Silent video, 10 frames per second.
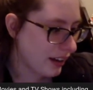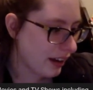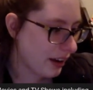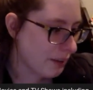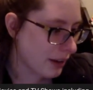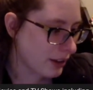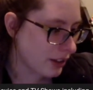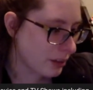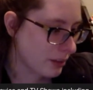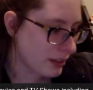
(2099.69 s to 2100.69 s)
I'm actually going
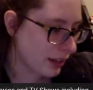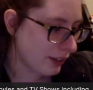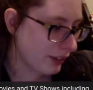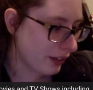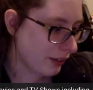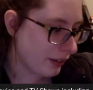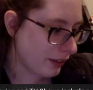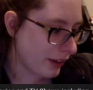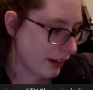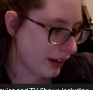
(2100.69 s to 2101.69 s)
to be downloading one
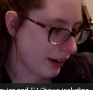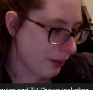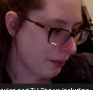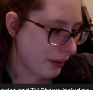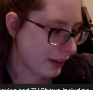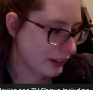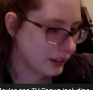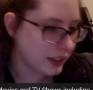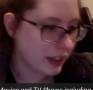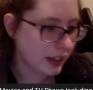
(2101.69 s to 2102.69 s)
right now because
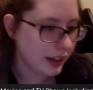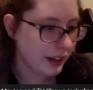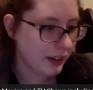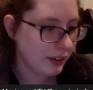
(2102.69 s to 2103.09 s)
I